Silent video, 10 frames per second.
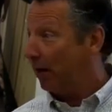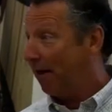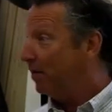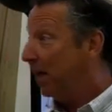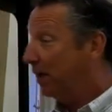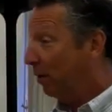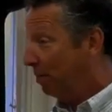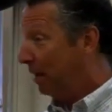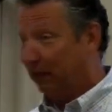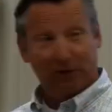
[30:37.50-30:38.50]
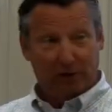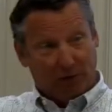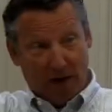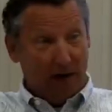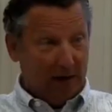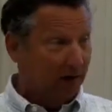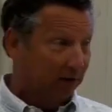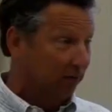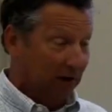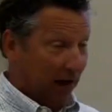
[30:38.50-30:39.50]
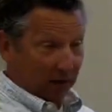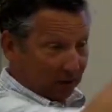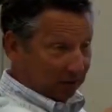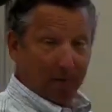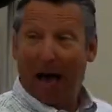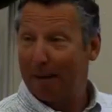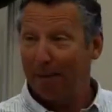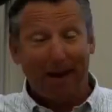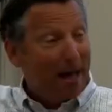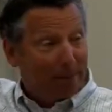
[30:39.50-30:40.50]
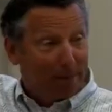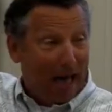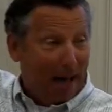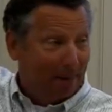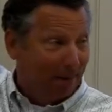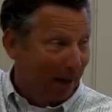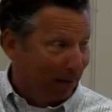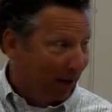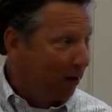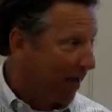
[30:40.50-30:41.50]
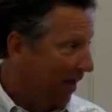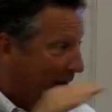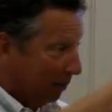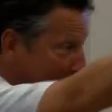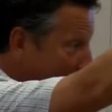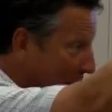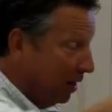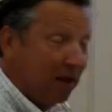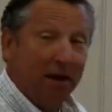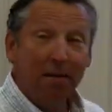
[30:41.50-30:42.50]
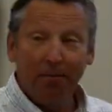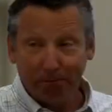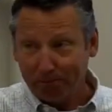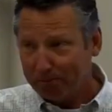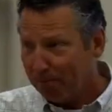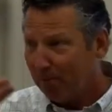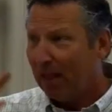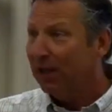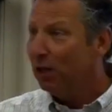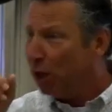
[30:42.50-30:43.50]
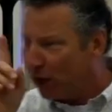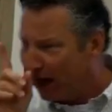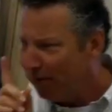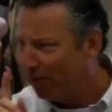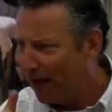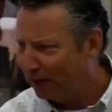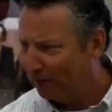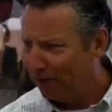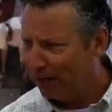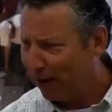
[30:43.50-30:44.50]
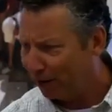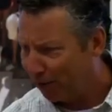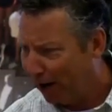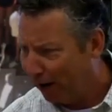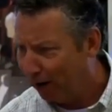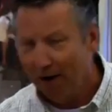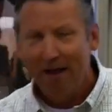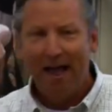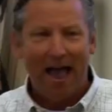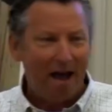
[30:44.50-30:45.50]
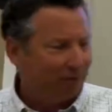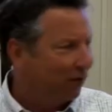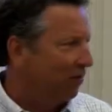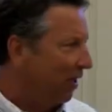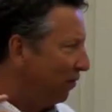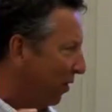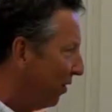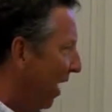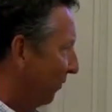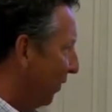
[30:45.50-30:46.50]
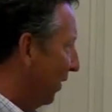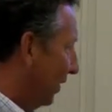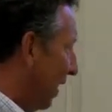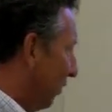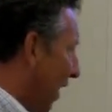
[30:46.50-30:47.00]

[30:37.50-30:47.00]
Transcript: don't have any idea what it means, so it's fine, they just run out. It's just blah, blah, blah, blah, blah, blah, blah, blah, okay, and I'm gone. You look at the face of a 10th grader after they've heard that for the